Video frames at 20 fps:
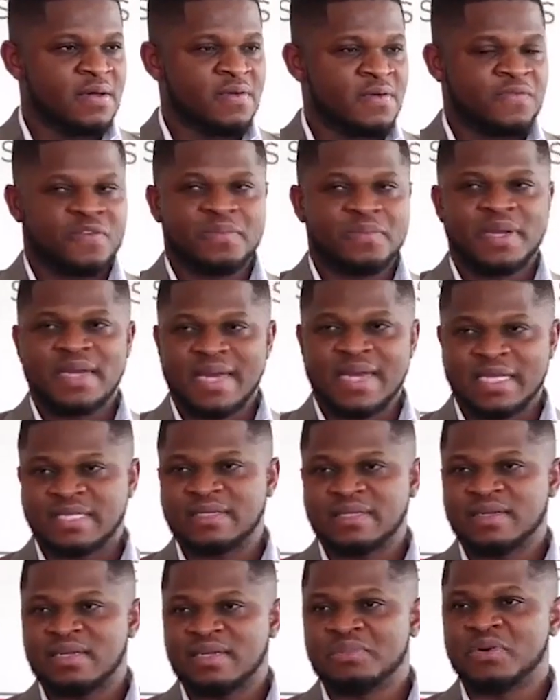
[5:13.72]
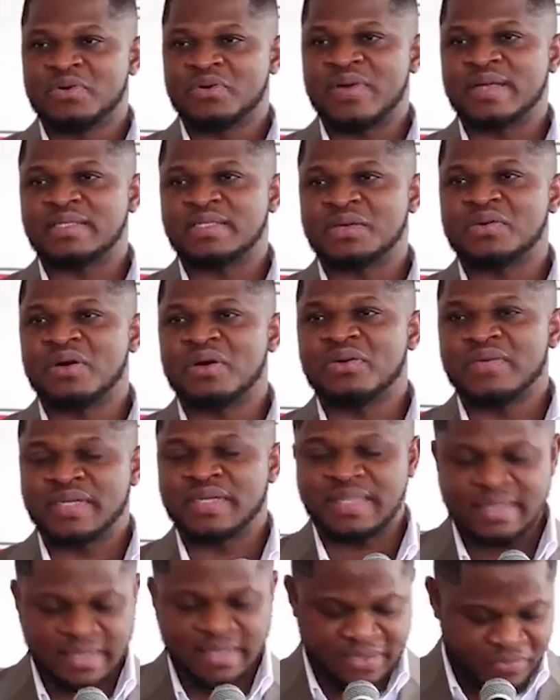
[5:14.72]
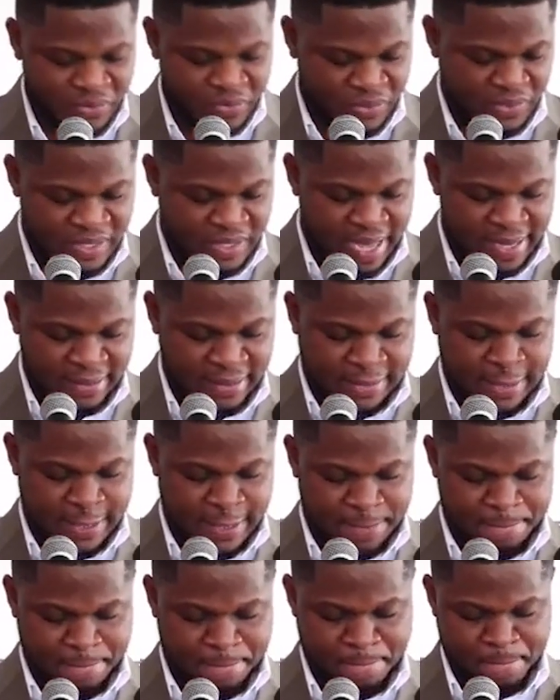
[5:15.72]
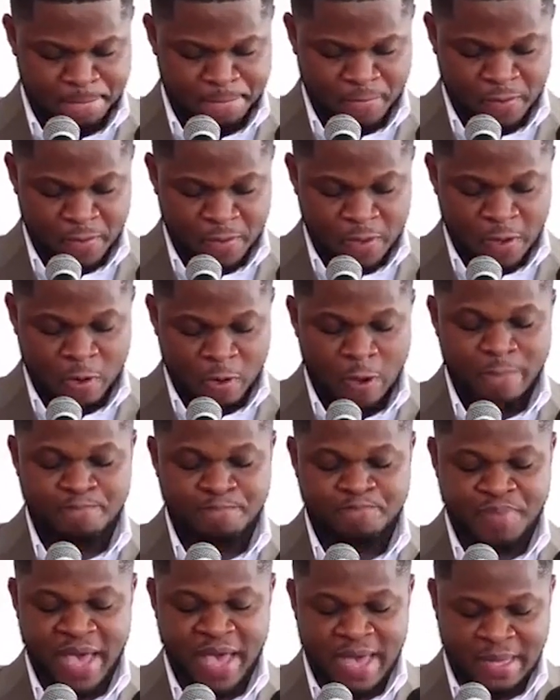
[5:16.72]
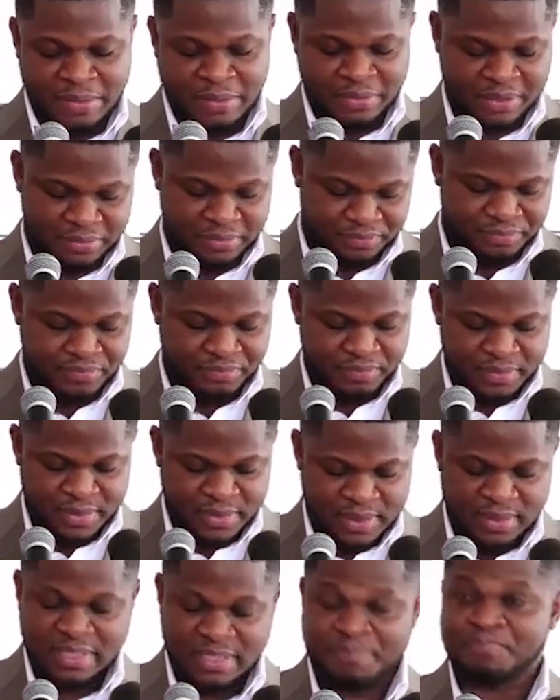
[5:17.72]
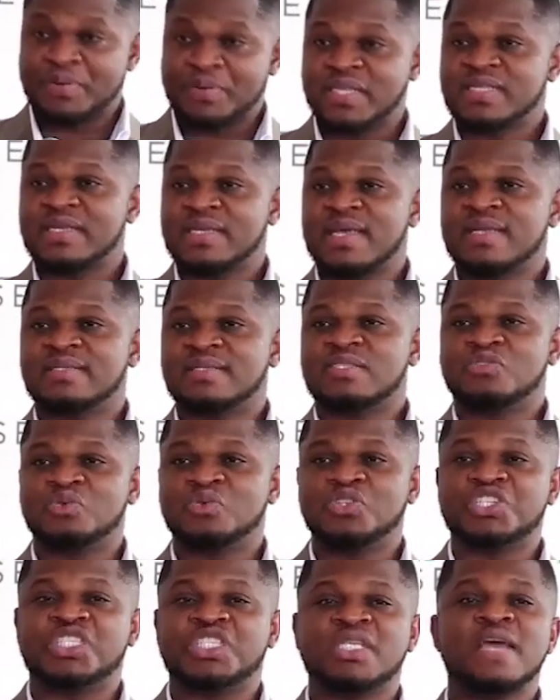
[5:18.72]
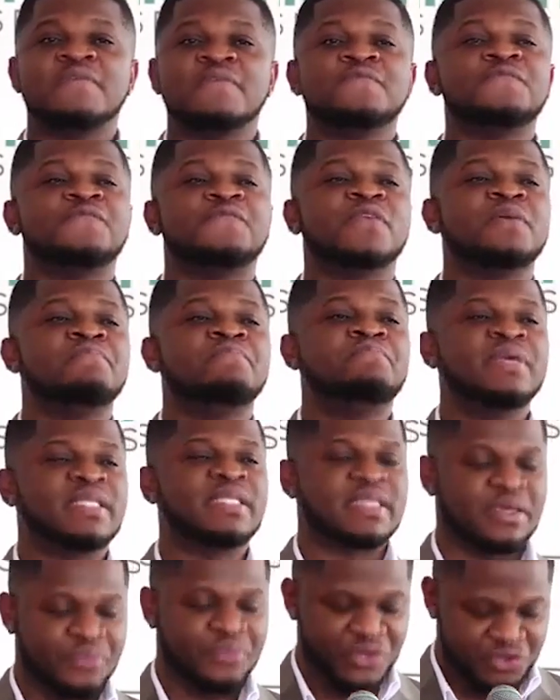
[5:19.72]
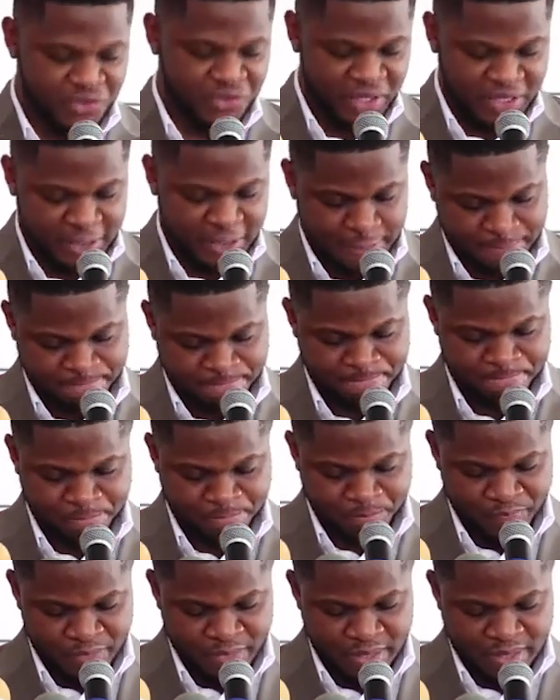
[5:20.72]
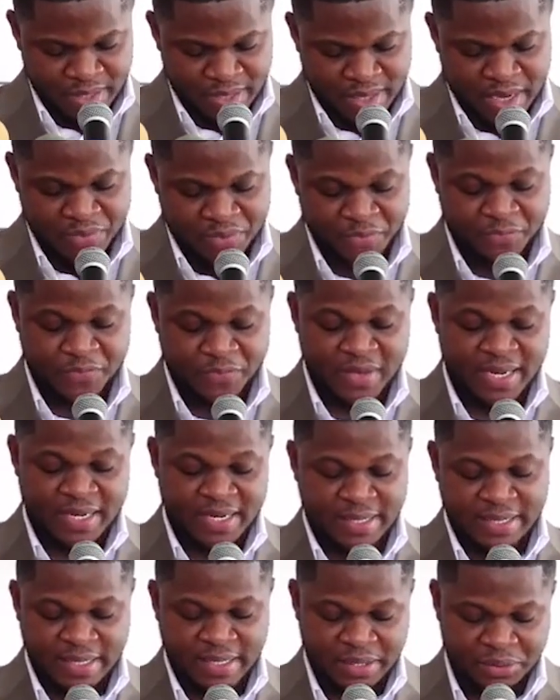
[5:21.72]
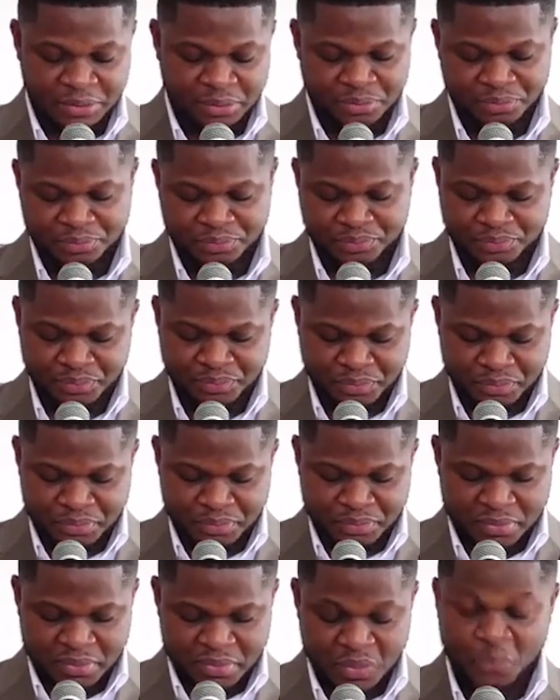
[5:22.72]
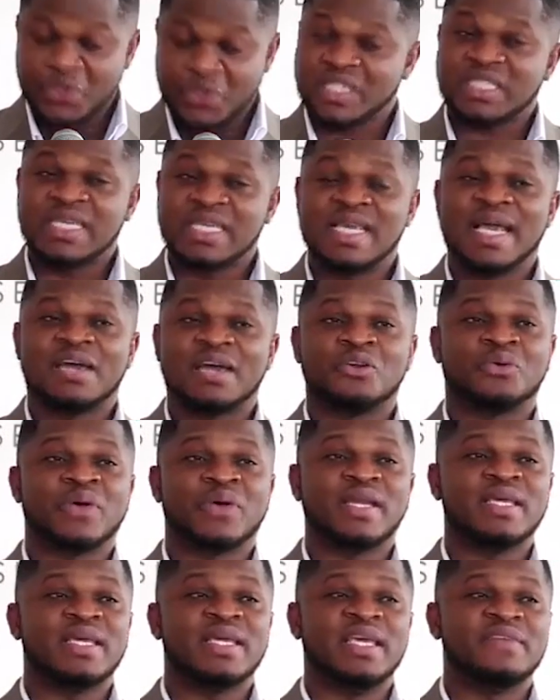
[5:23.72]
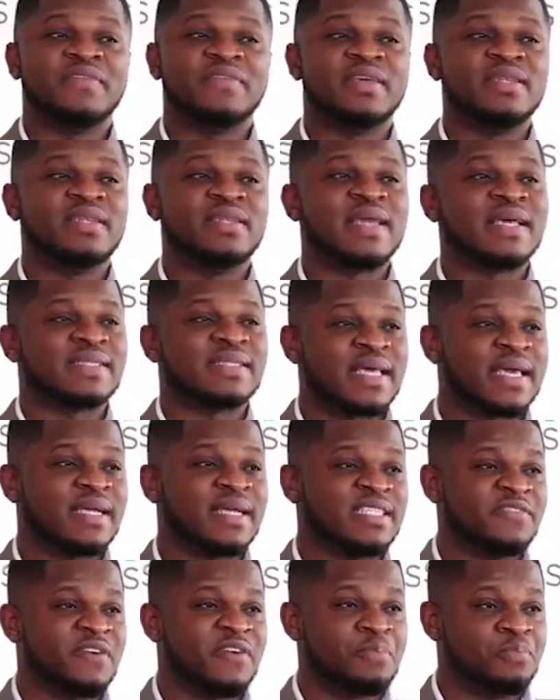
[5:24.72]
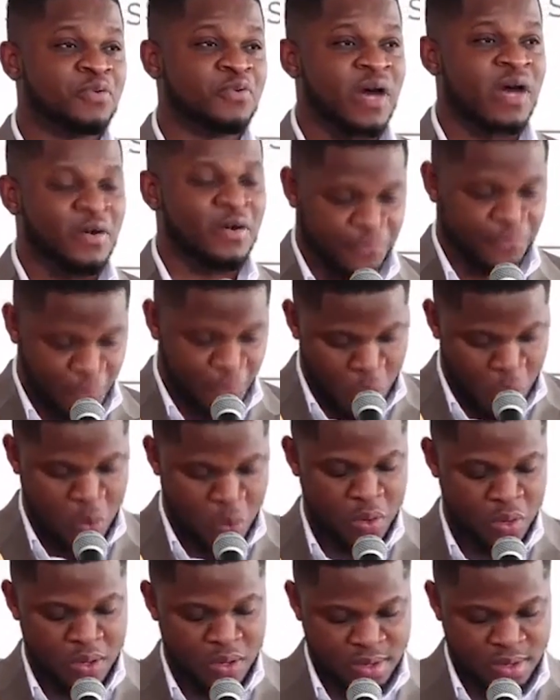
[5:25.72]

from the National Democratic Congress and civil society, compelled the president to shamefully beat a retreat and refer the deal, which he had already given executive approval for,